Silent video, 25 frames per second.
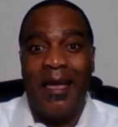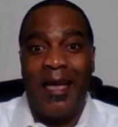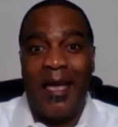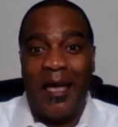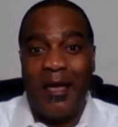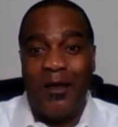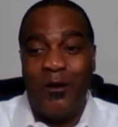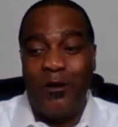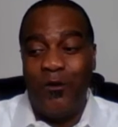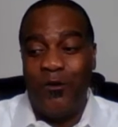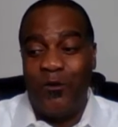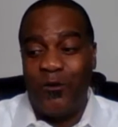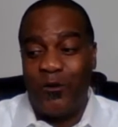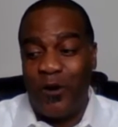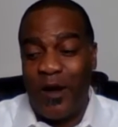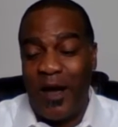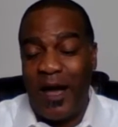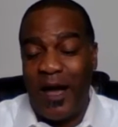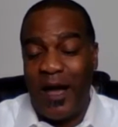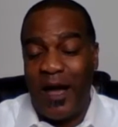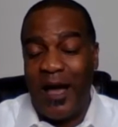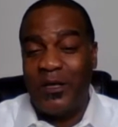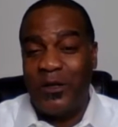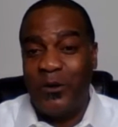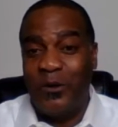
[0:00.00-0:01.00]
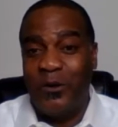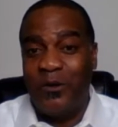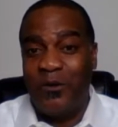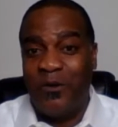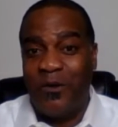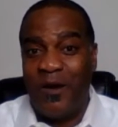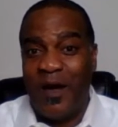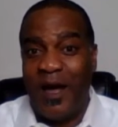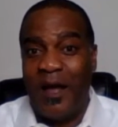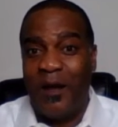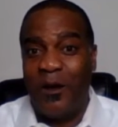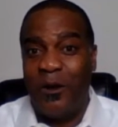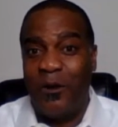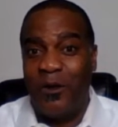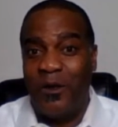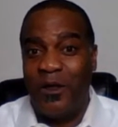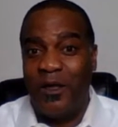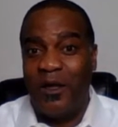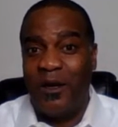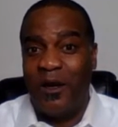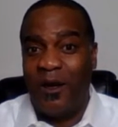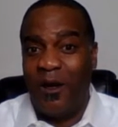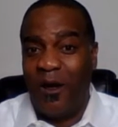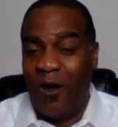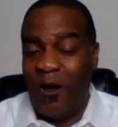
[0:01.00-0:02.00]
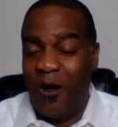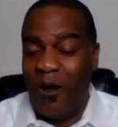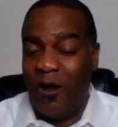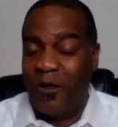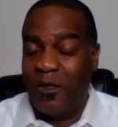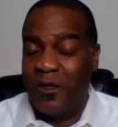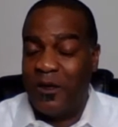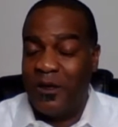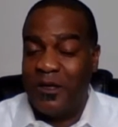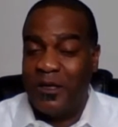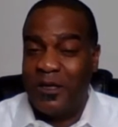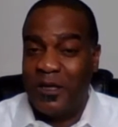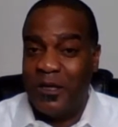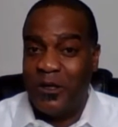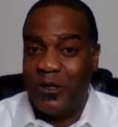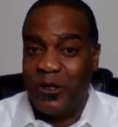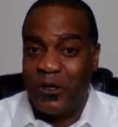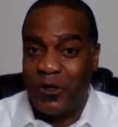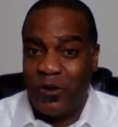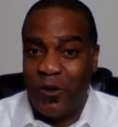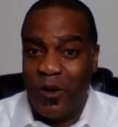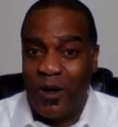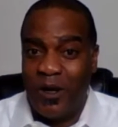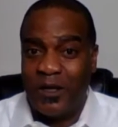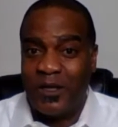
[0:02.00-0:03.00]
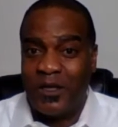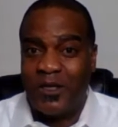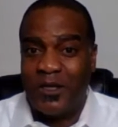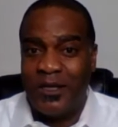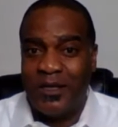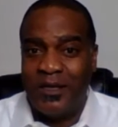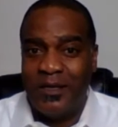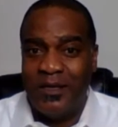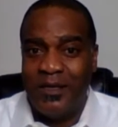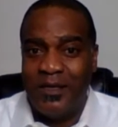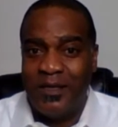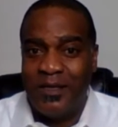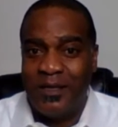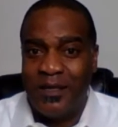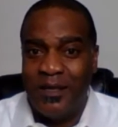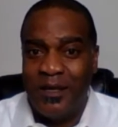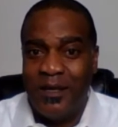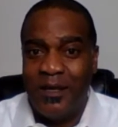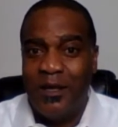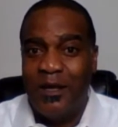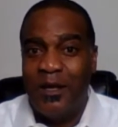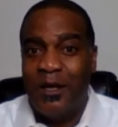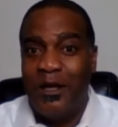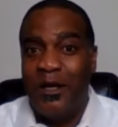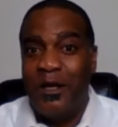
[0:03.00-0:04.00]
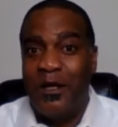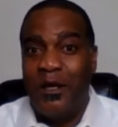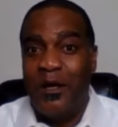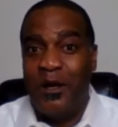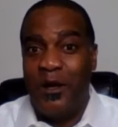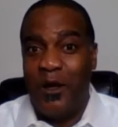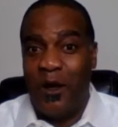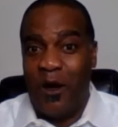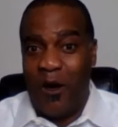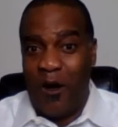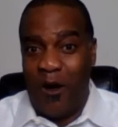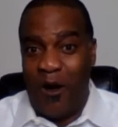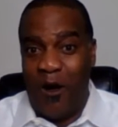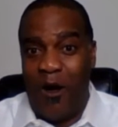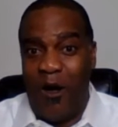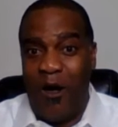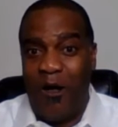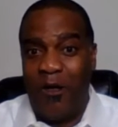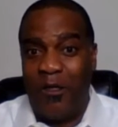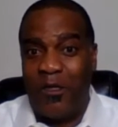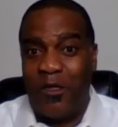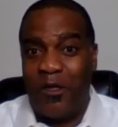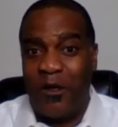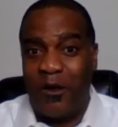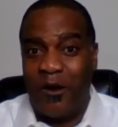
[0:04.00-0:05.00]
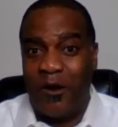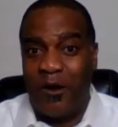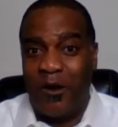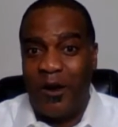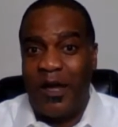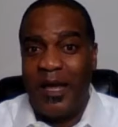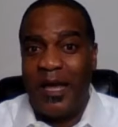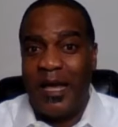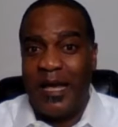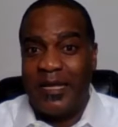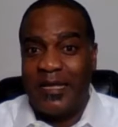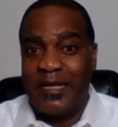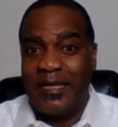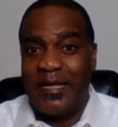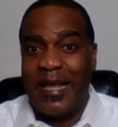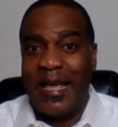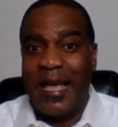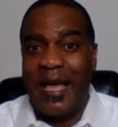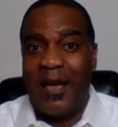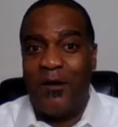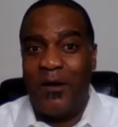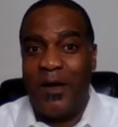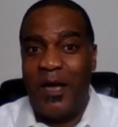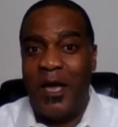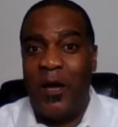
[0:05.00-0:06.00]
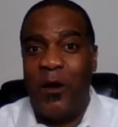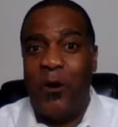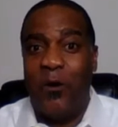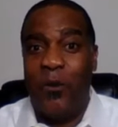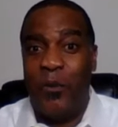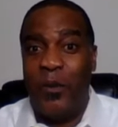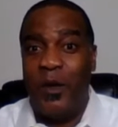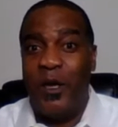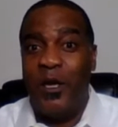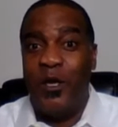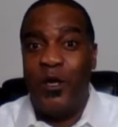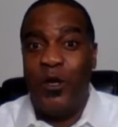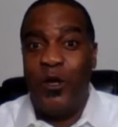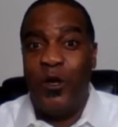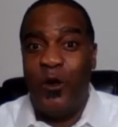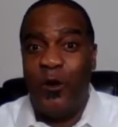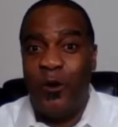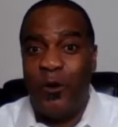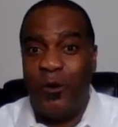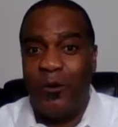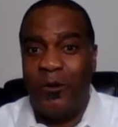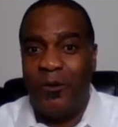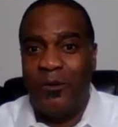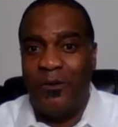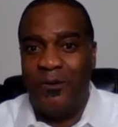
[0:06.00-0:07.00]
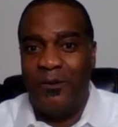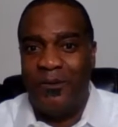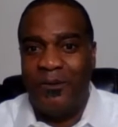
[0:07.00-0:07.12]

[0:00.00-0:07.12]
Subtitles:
and you've tried to follow the author's instructions, the author is now helping you.